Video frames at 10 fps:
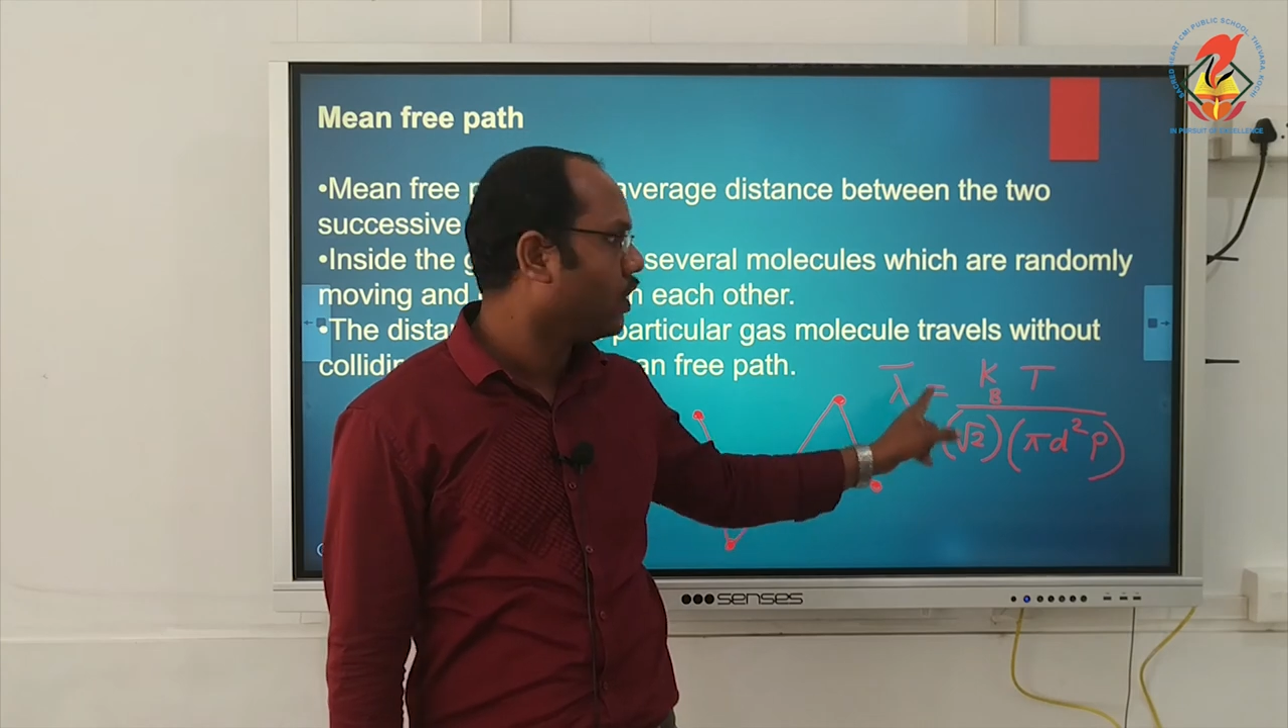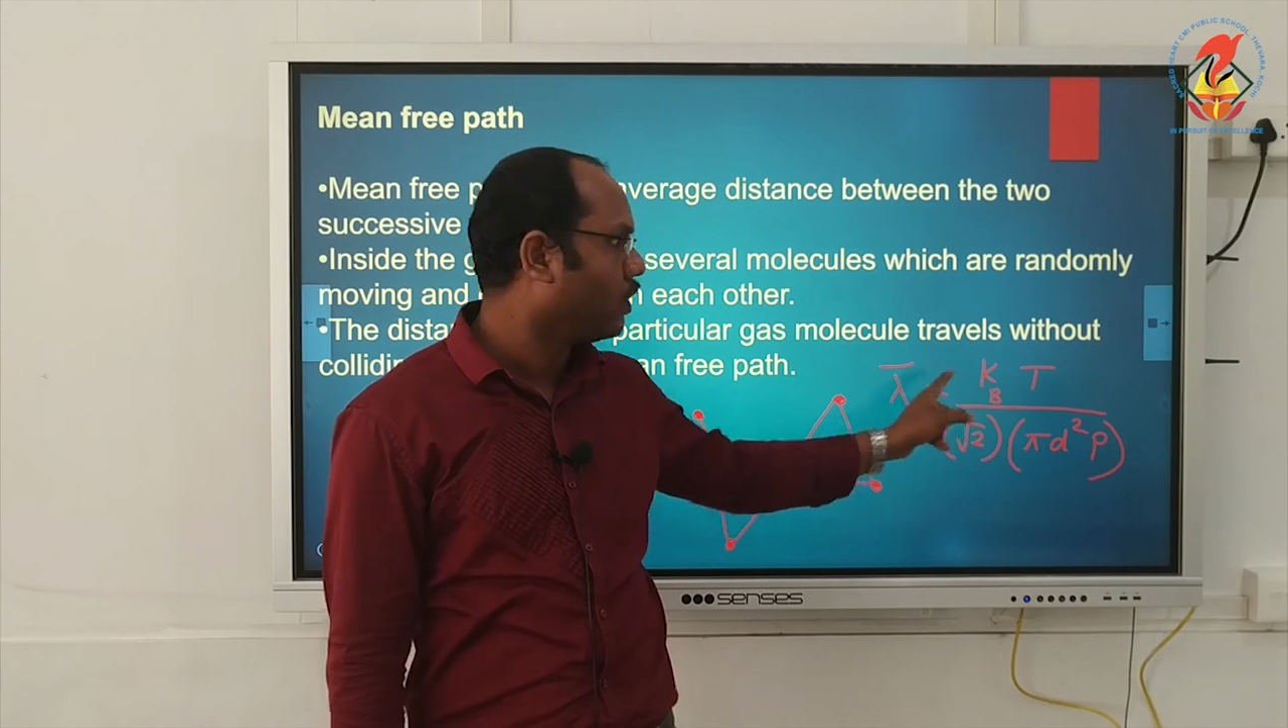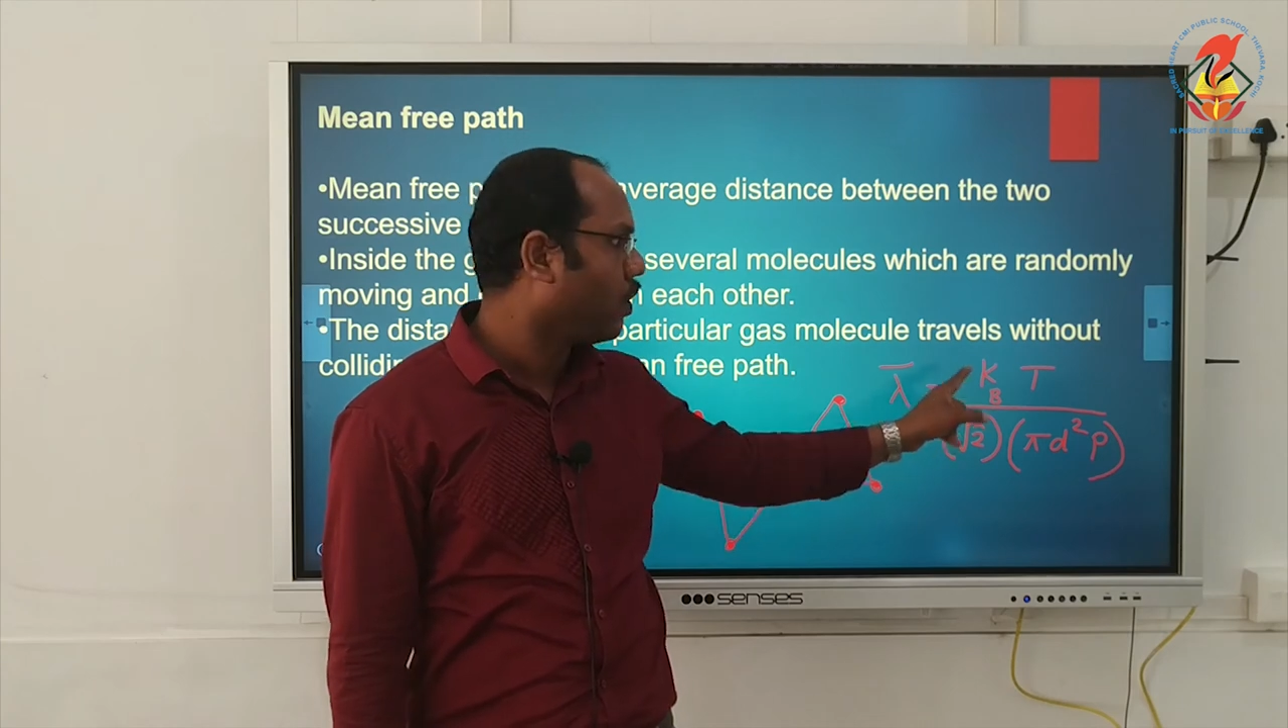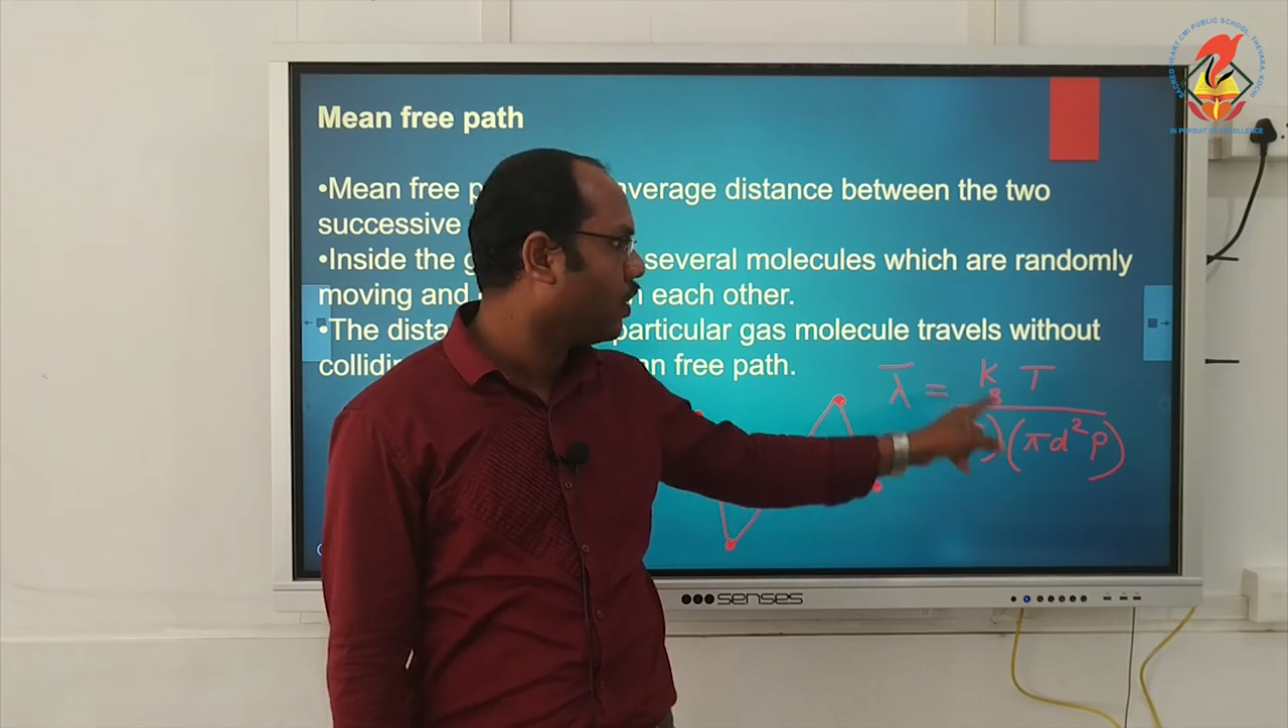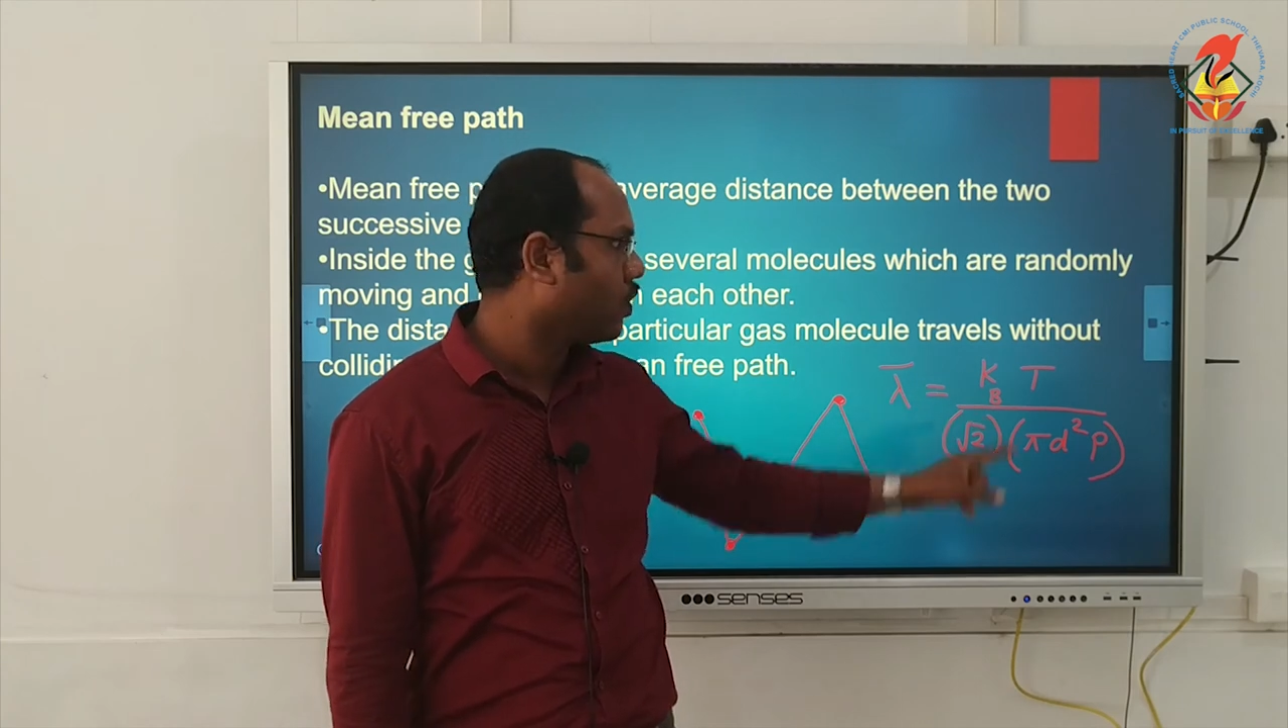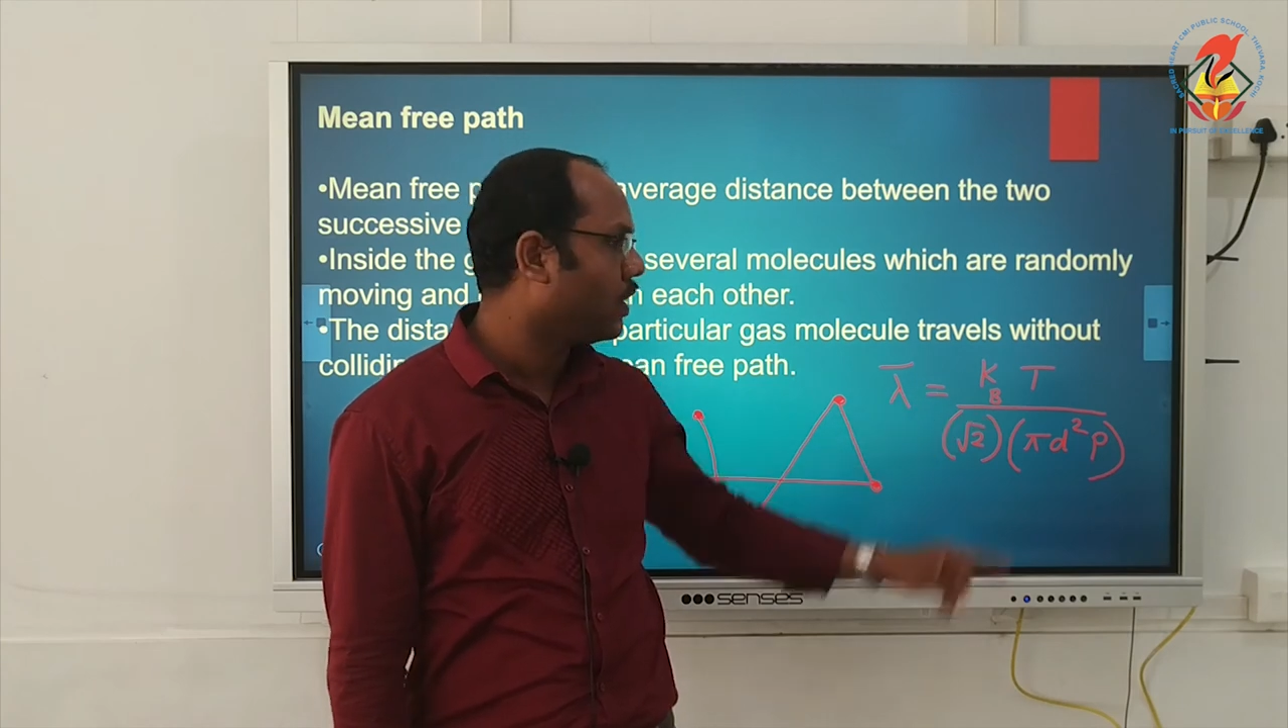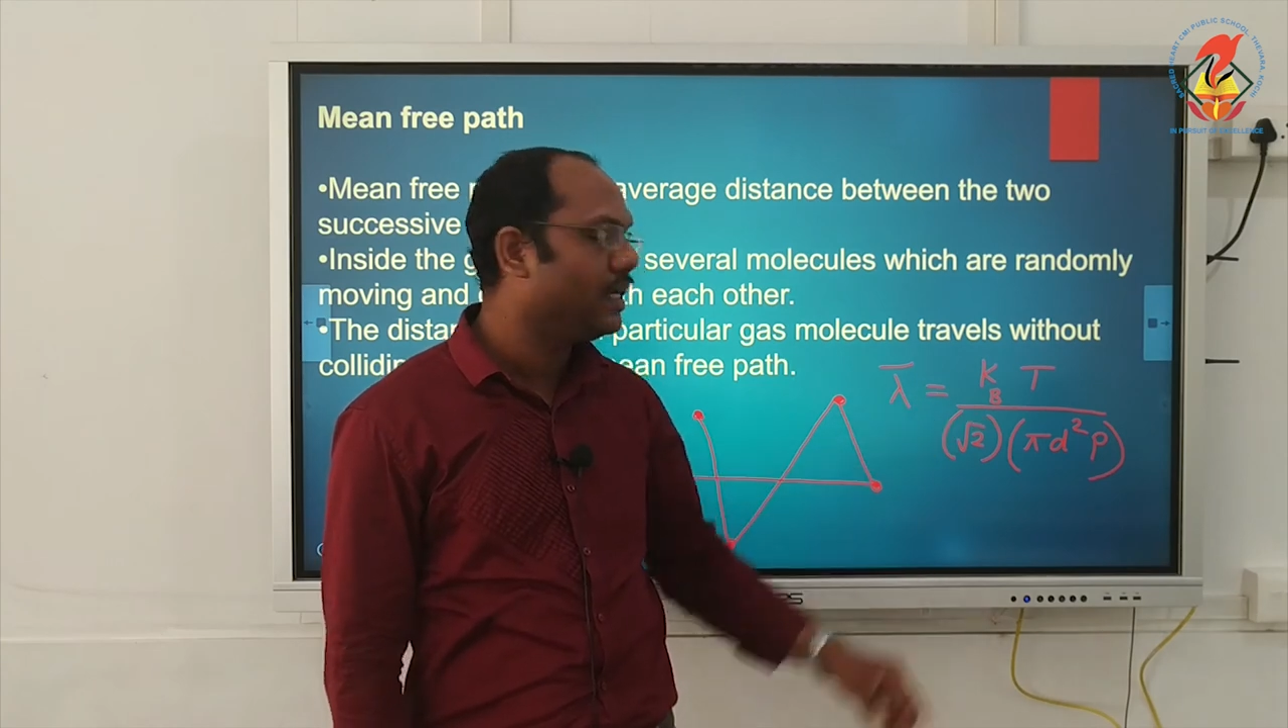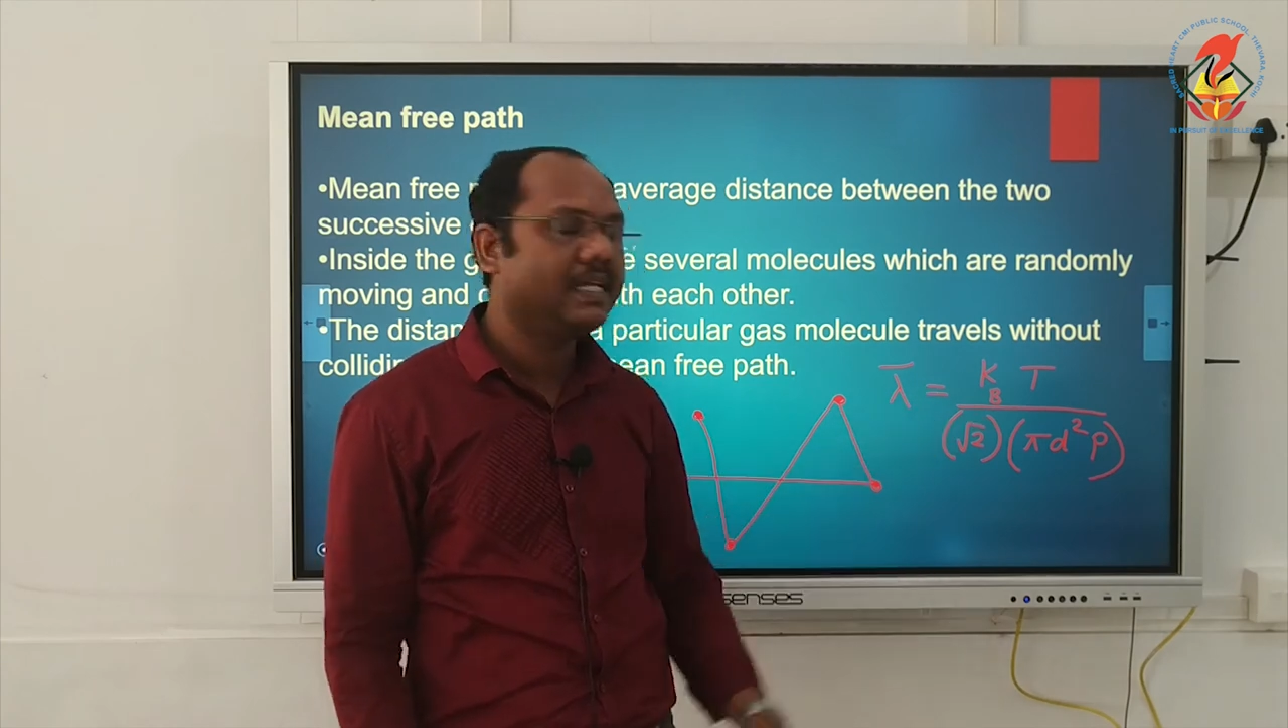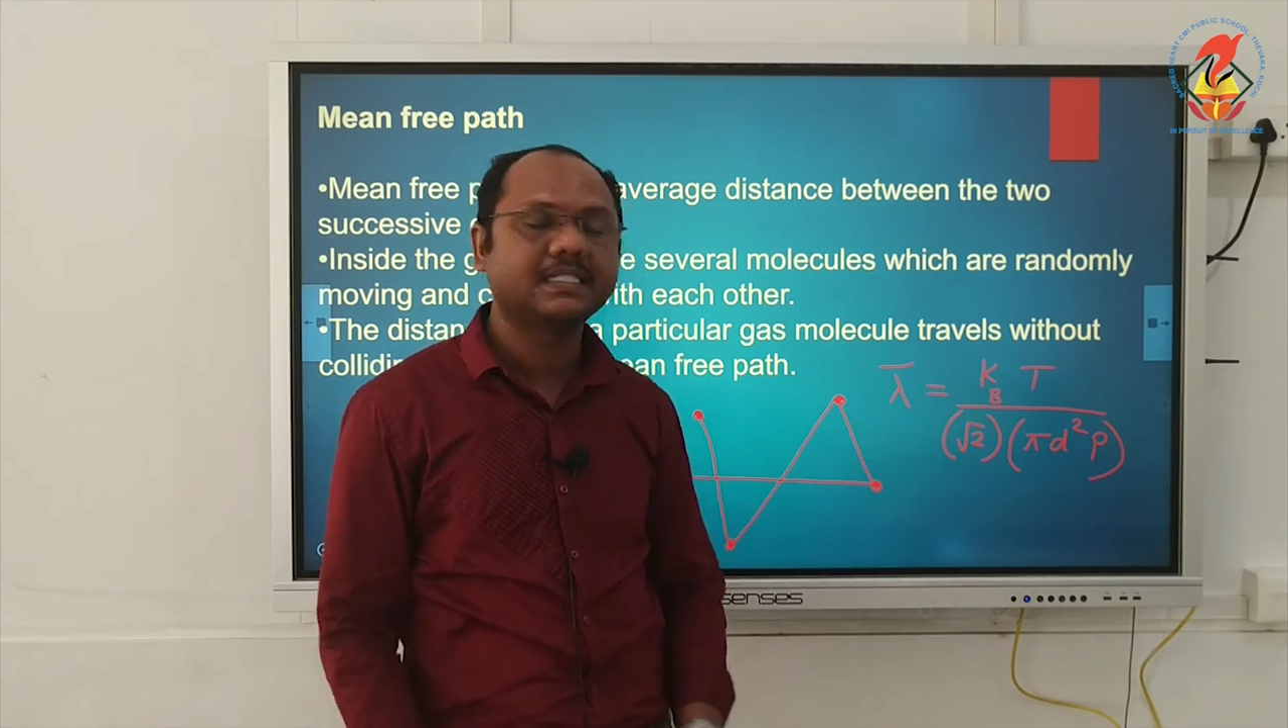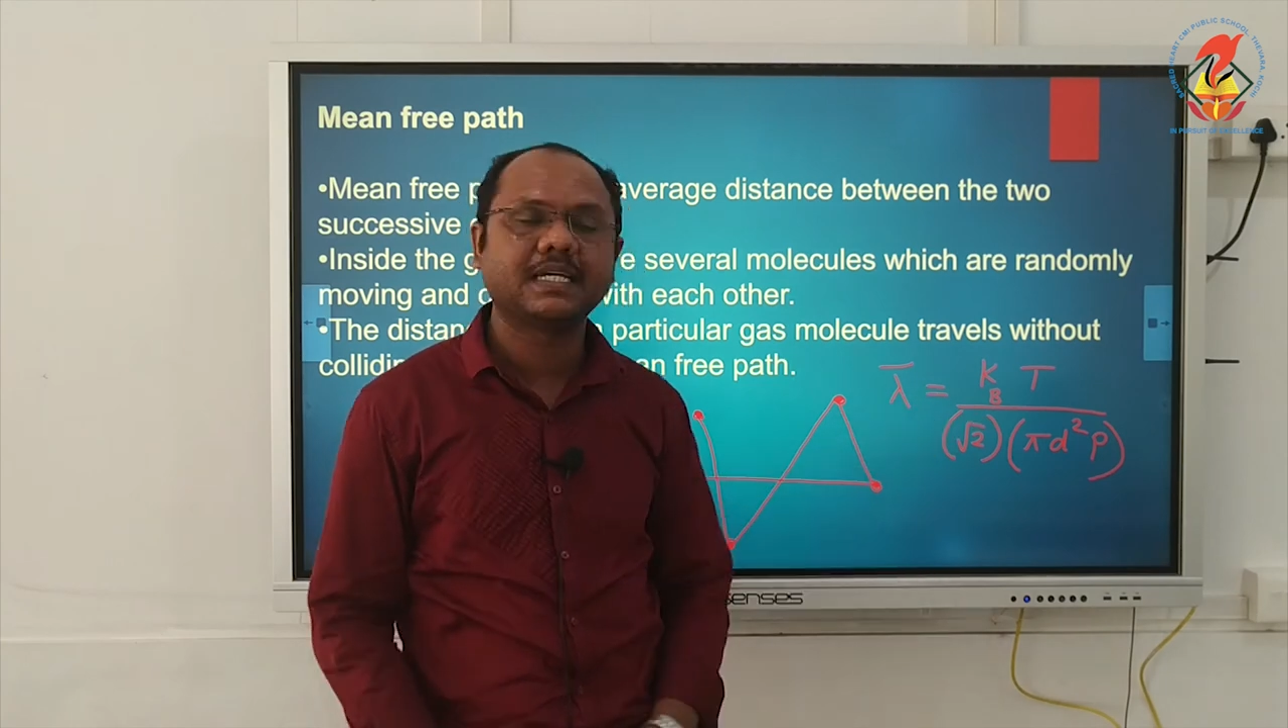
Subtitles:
all quantities